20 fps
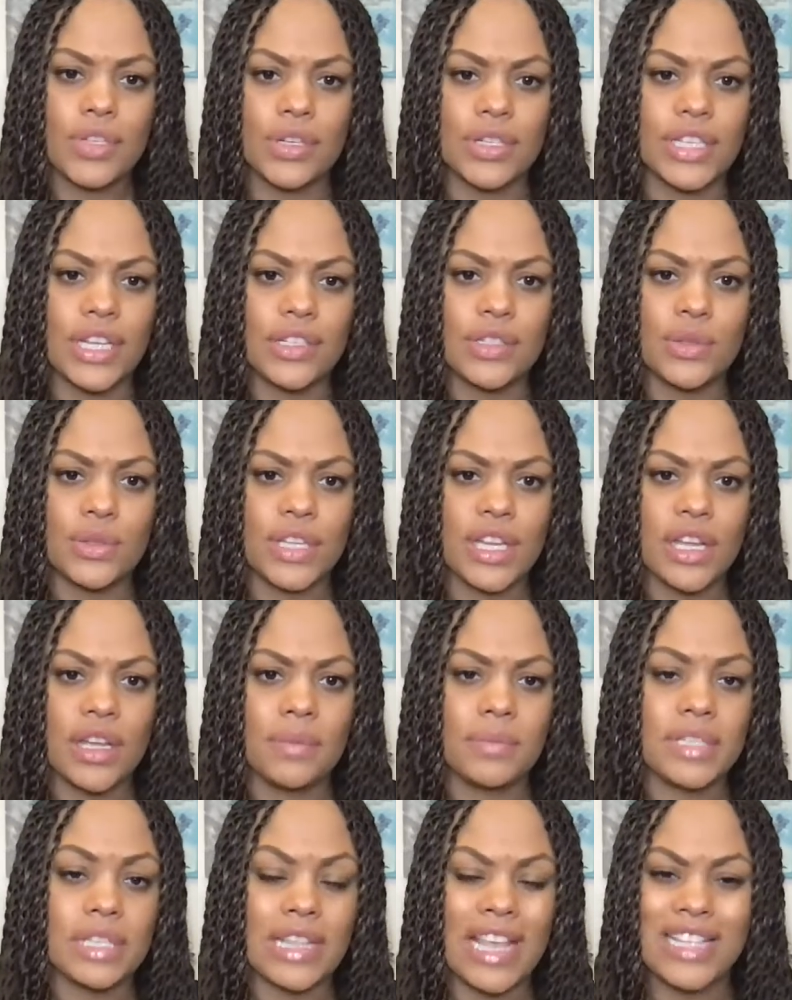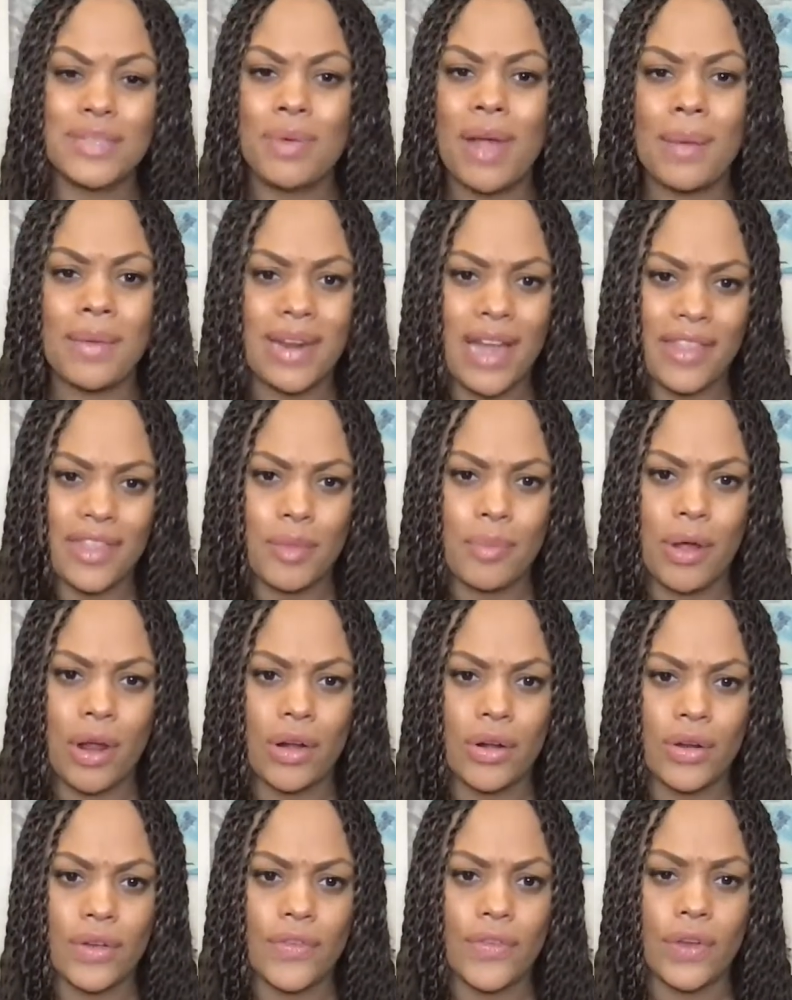or dental dams, that's probably not the
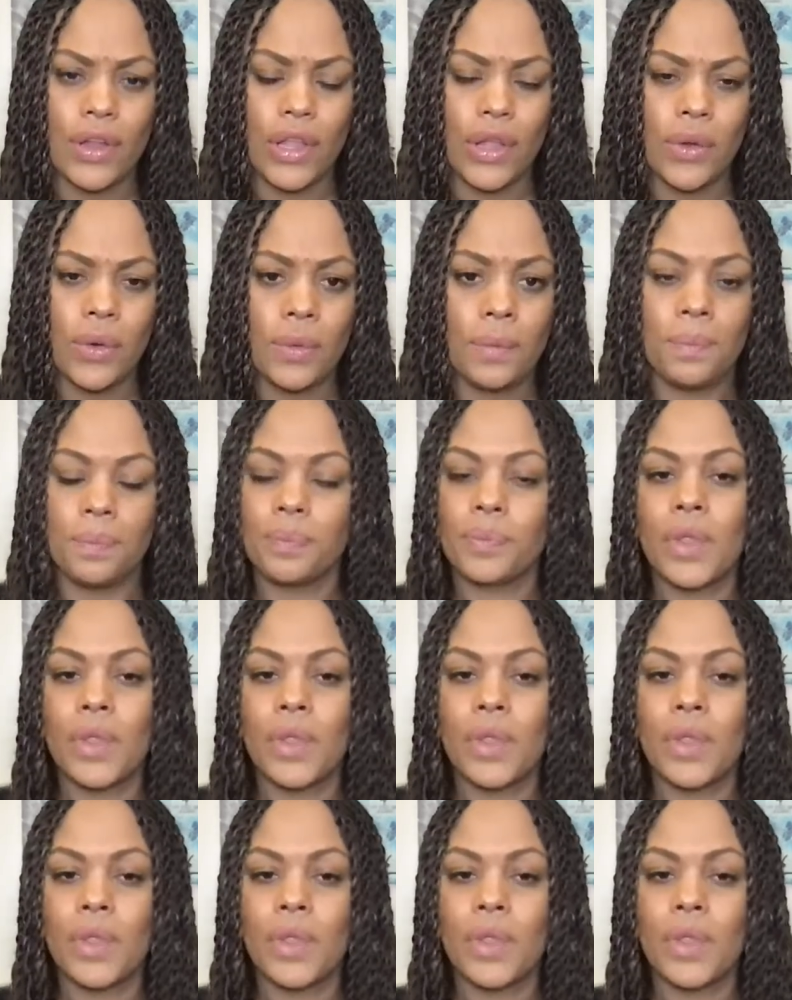partner for you.